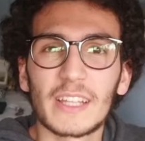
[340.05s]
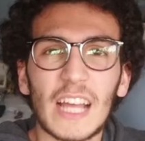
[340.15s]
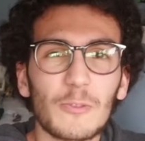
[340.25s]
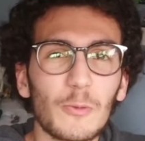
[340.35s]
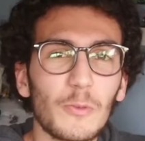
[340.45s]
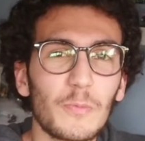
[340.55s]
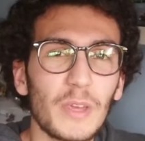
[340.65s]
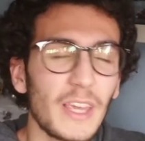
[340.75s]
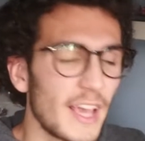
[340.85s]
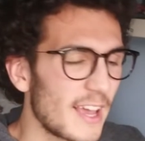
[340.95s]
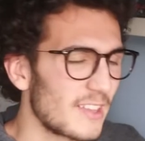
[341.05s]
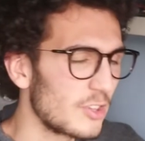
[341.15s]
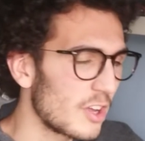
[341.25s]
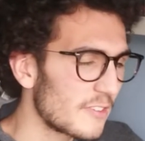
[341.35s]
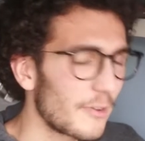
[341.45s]
that would be
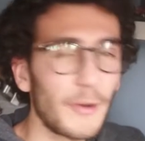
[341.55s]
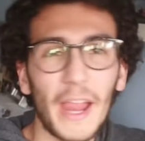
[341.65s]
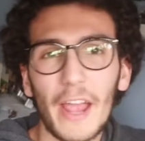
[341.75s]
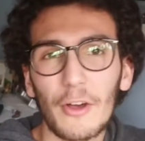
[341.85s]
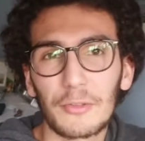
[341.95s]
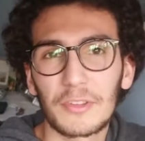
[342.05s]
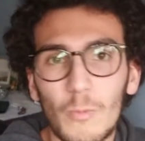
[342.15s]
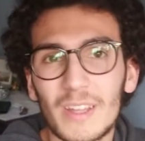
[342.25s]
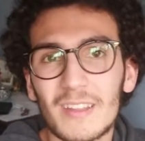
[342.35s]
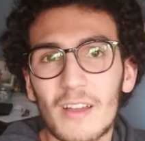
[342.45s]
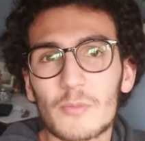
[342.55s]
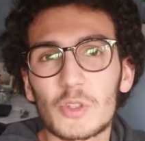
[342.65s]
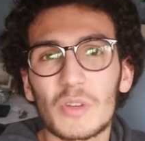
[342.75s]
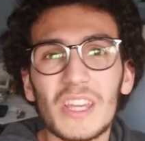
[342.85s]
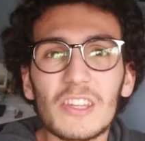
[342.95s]
not very healthy when it comes
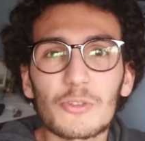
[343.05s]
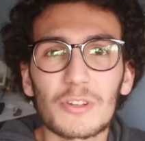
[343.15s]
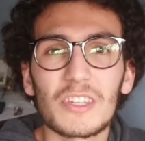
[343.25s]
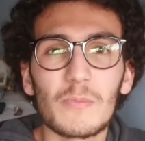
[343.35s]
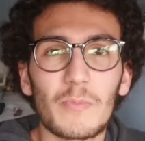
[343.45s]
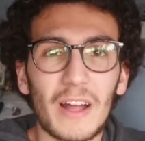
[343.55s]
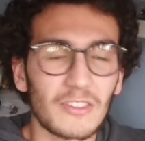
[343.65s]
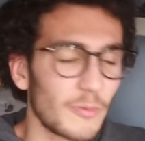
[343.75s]
to intra-team battle,